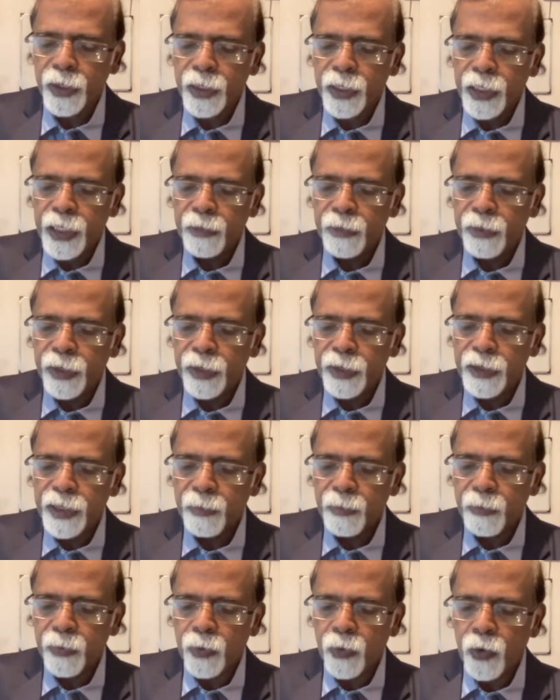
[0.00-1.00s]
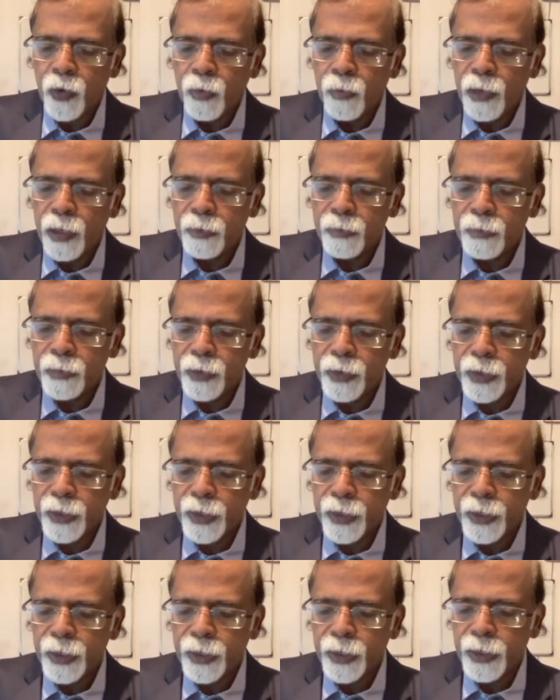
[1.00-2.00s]
if there is a problem
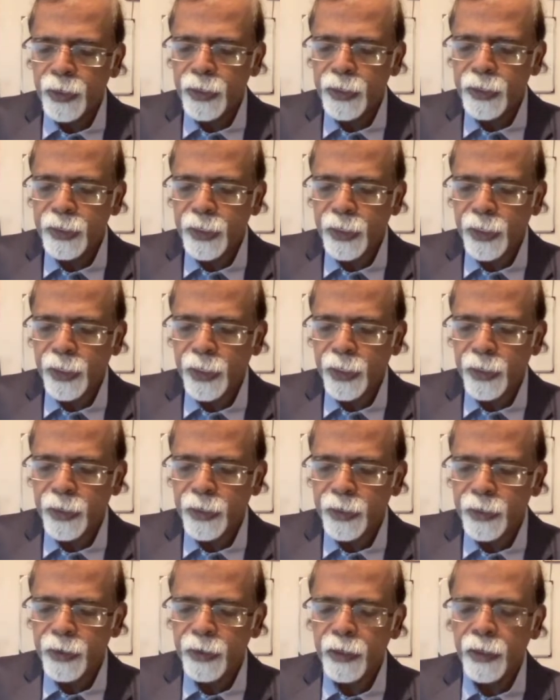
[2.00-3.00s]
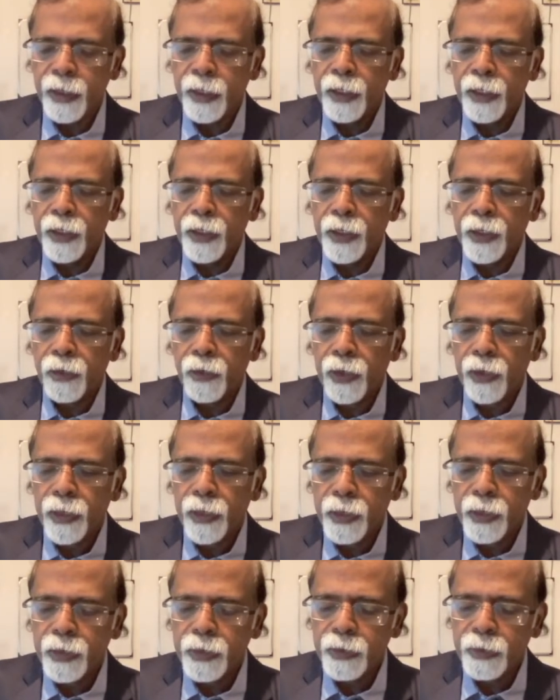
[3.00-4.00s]
in this area, you will
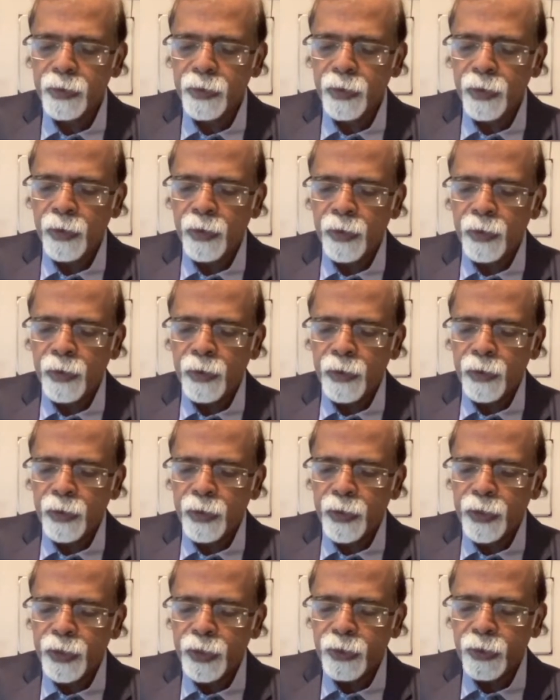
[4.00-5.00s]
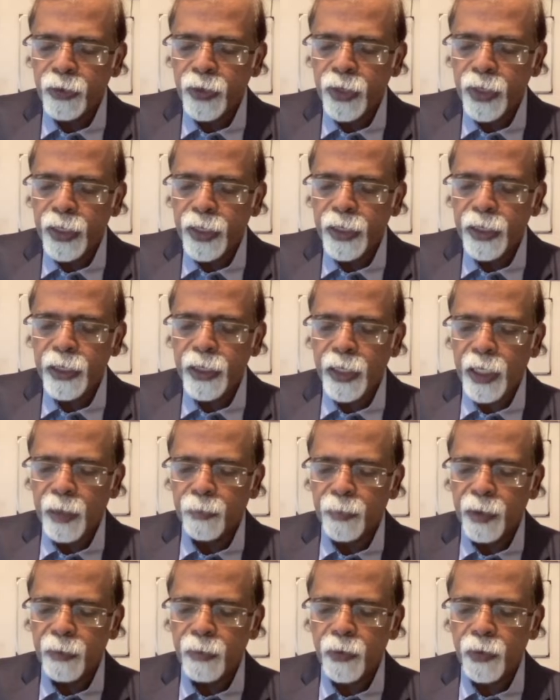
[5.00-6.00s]
have disordered
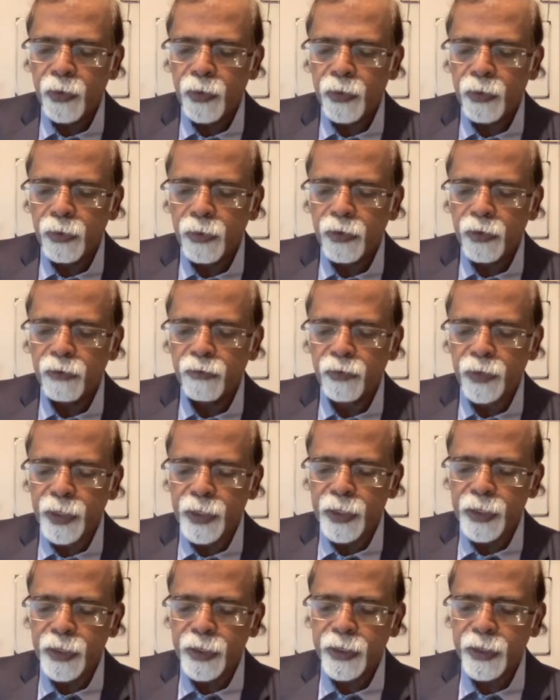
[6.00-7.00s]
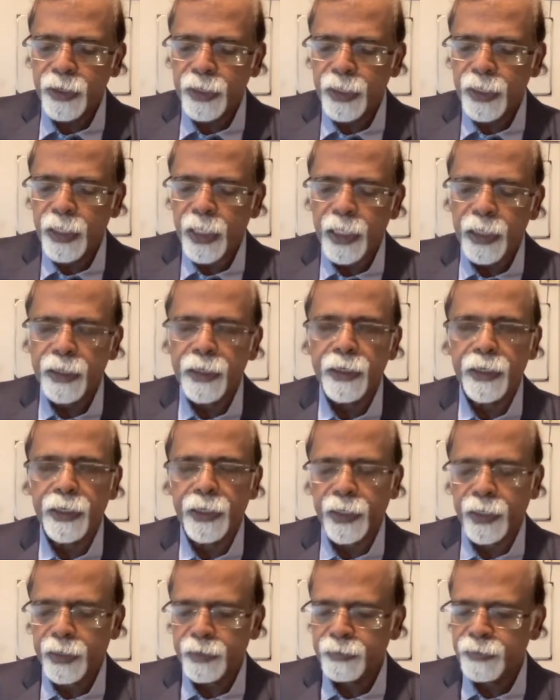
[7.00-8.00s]
upper motor neuron function in the leg
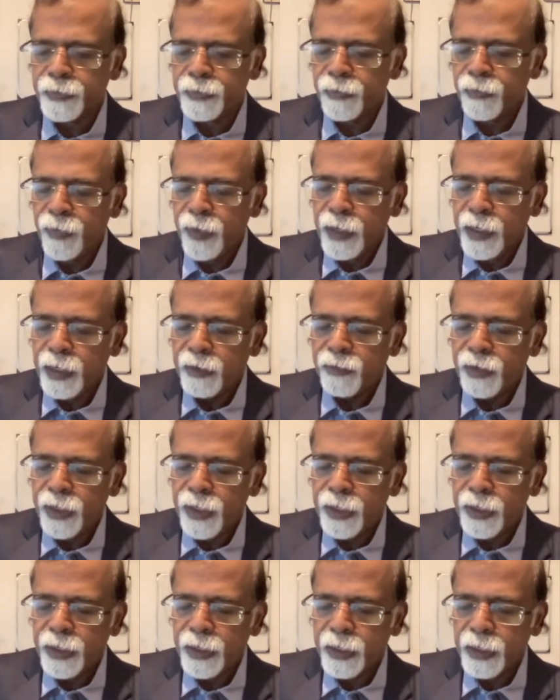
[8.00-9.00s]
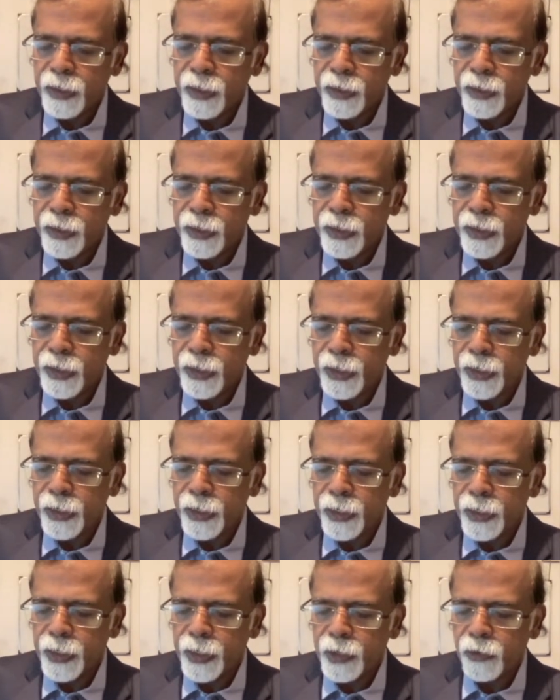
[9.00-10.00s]
area. If it is in this
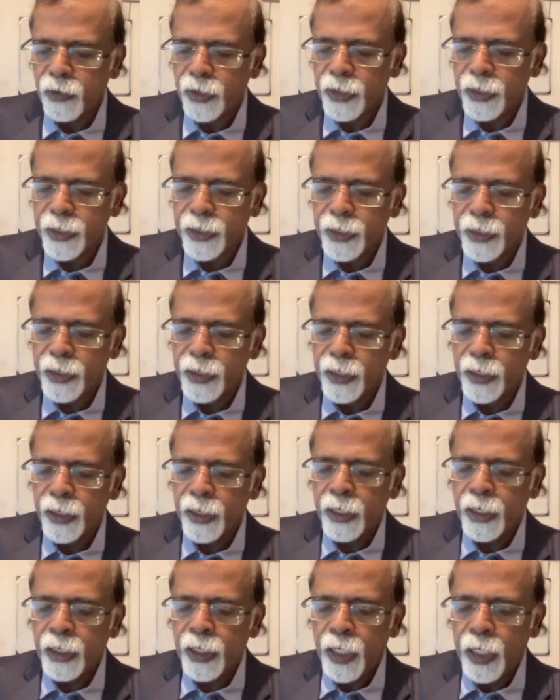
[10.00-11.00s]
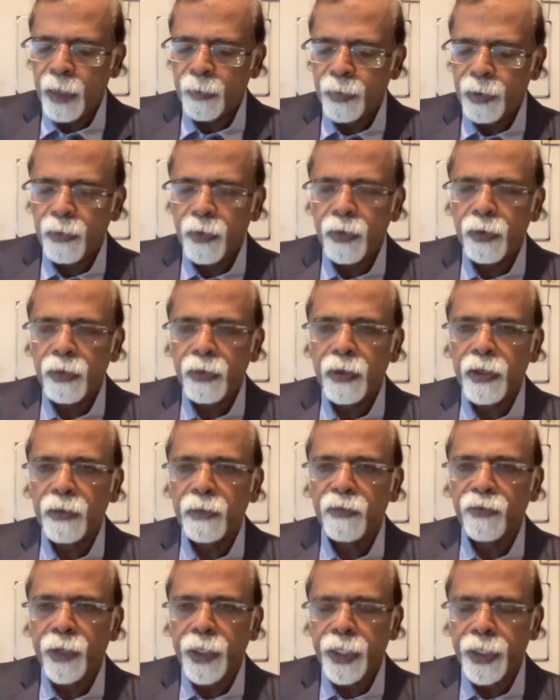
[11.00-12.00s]
area, you will get a upper motor
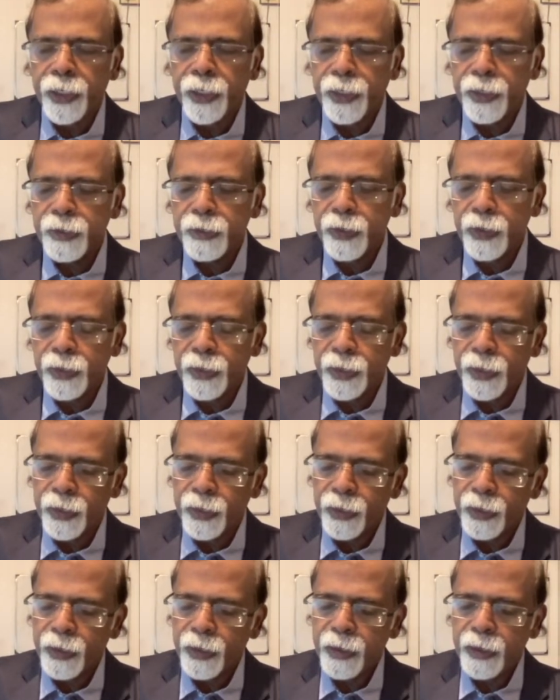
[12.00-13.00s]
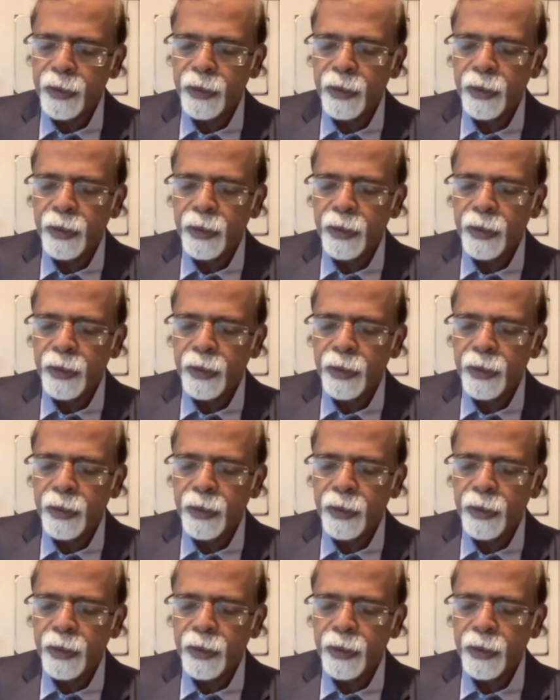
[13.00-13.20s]
findings in the